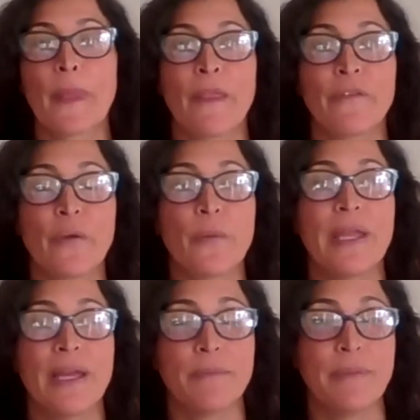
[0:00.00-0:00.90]
So we
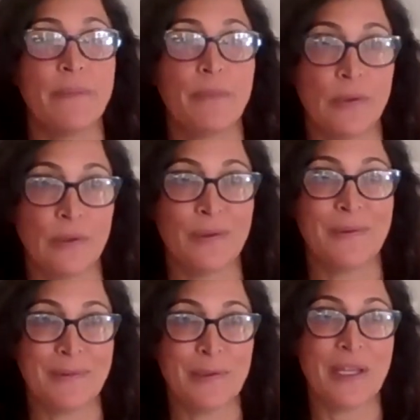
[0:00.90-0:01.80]
had people
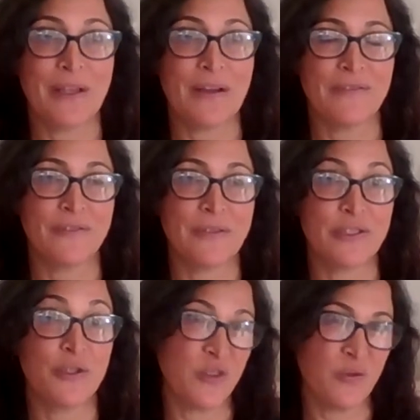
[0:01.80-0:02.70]
looking after us.
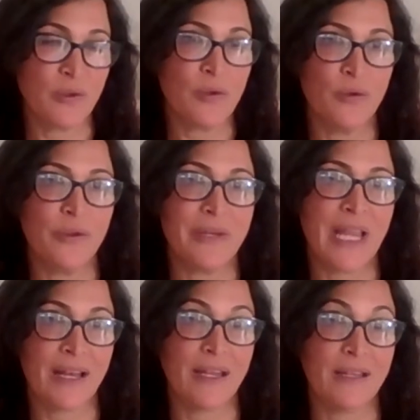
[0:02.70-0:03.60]
You call them
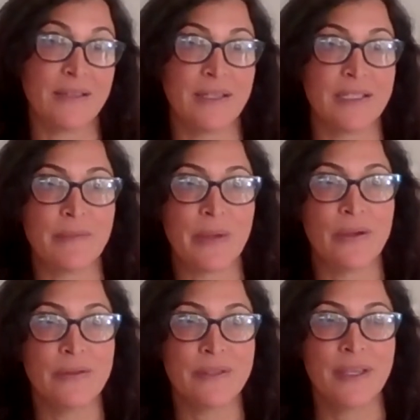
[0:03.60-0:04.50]
nannies, I
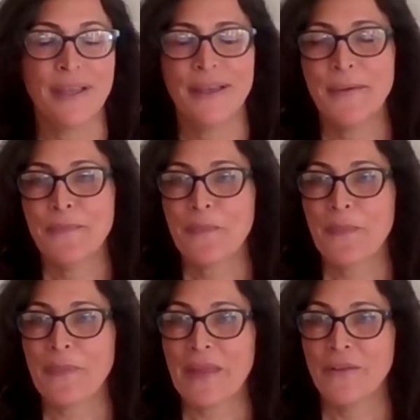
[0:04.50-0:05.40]
suppose.
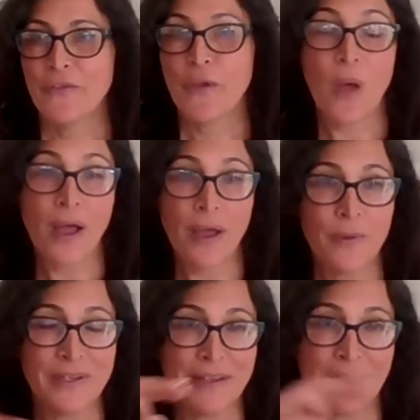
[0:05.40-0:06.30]
So I
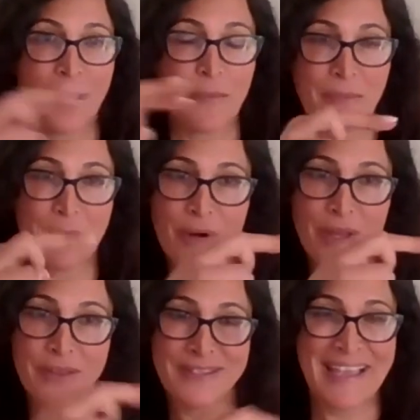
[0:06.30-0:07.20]
would cut my
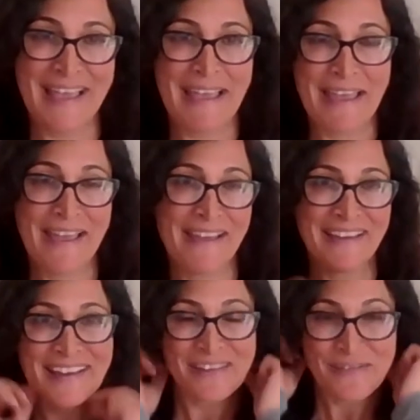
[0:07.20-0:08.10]
brother's hair
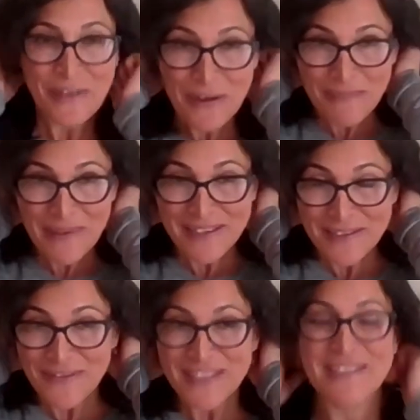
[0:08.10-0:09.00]
at the very base
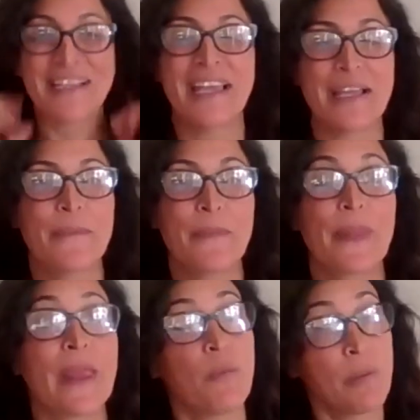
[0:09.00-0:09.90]
of his neck.
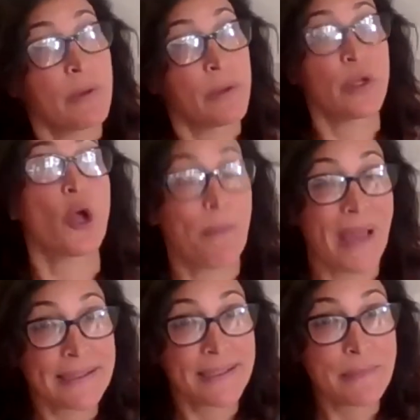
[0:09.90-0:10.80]
And when we would go
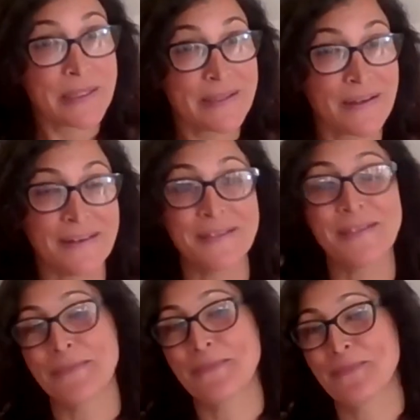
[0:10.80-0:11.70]
back to the
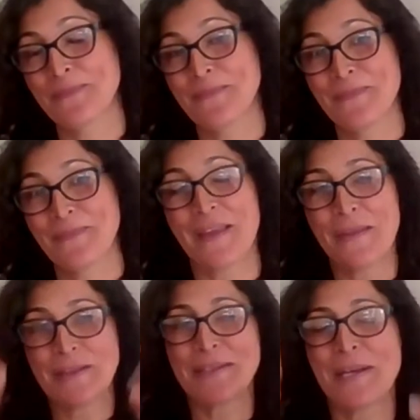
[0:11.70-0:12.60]
bazaars, and
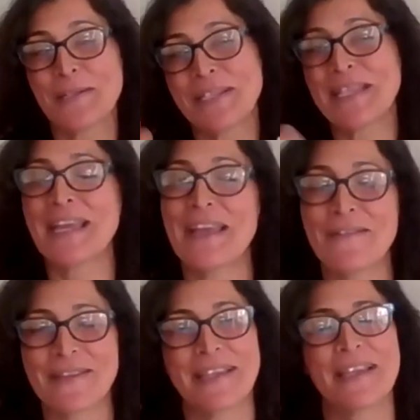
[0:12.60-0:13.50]
they'd touch his hair
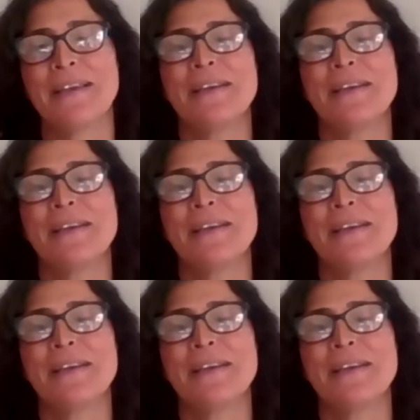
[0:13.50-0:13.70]
and say,